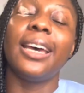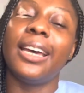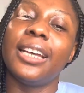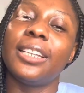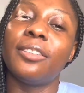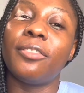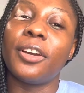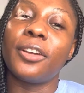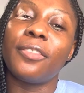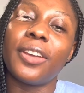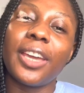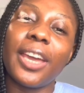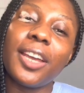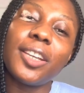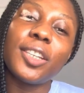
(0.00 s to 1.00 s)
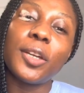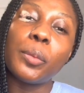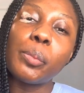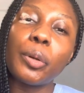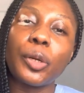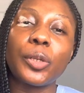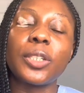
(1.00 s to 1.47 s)
The verification
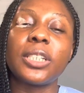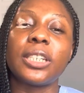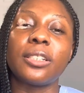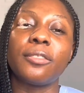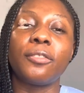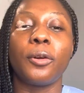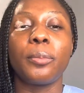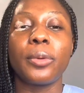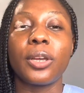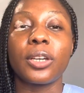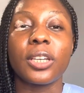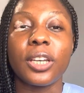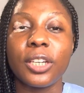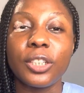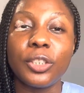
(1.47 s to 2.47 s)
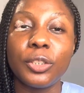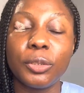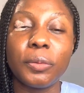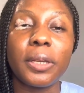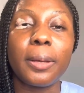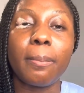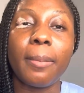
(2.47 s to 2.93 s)
process from your
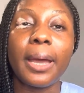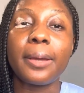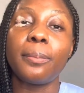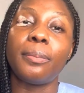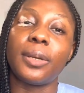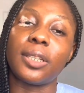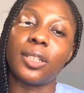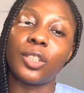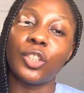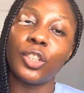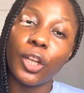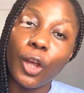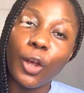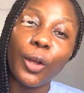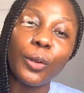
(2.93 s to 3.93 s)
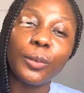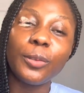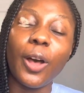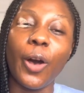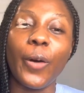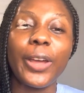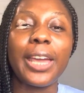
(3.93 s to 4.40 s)
country might be slow
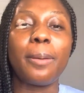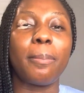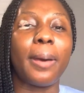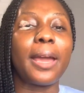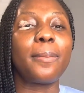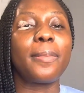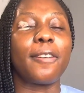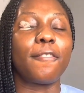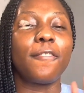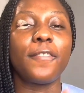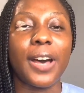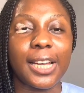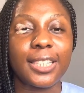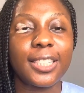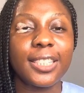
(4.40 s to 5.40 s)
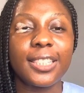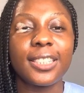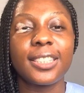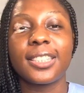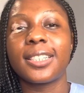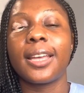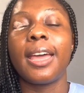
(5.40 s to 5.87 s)
or it might be fast.
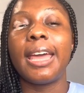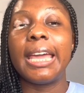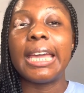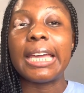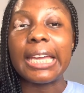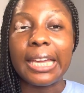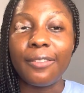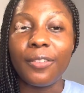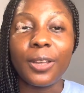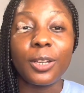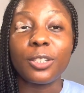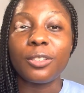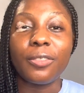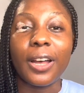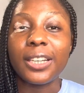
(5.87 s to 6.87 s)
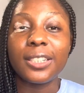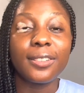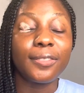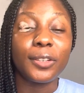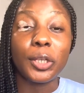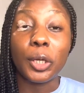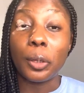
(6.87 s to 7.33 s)
If it is fast
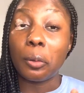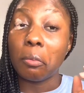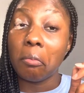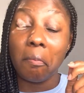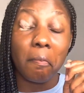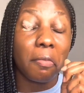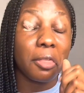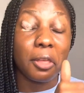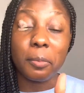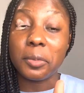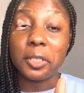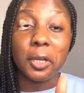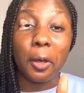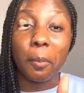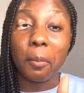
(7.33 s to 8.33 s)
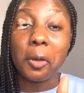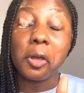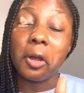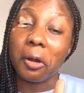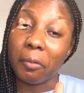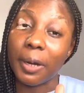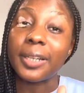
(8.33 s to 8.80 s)
for you, thumbs up,
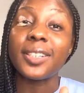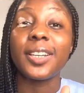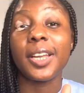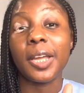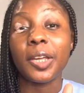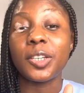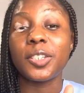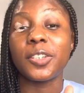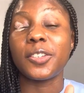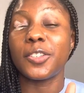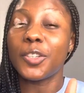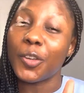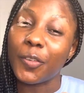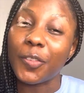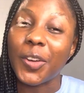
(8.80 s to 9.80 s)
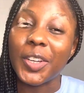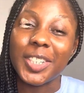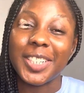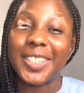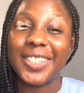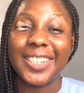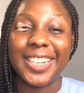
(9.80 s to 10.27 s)
congratulations, you have
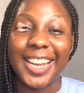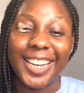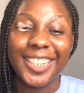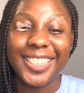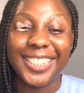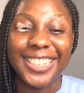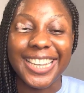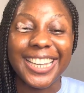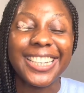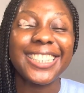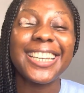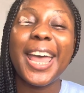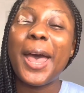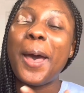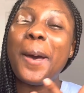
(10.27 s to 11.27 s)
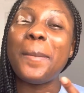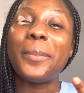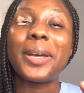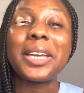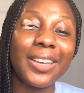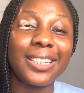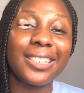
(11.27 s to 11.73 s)
gotten to the next stage.
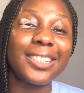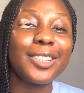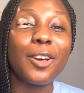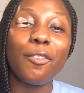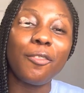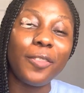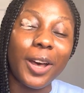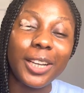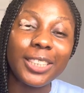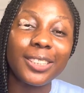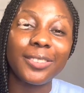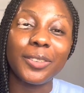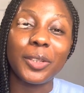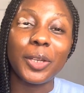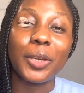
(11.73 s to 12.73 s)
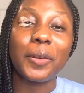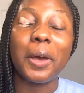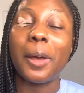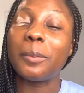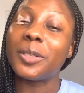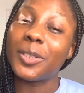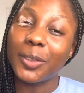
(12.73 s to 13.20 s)
But if it is not fast for you,
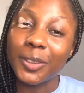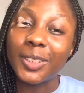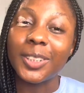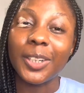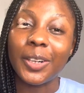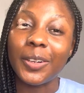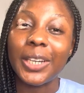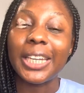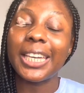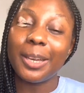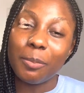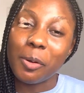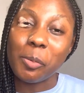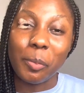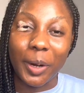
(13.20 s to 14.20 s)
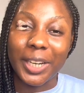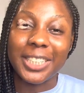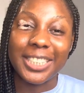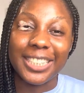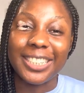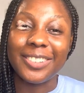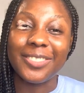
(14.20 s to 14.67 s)
I'm so sorry, keep on
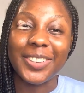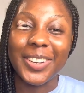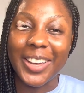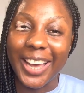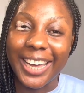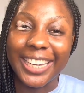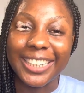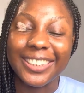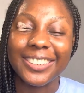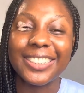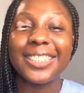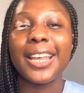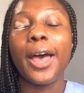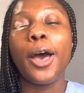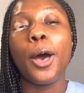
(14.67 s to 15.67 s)
practicing for your IELTS.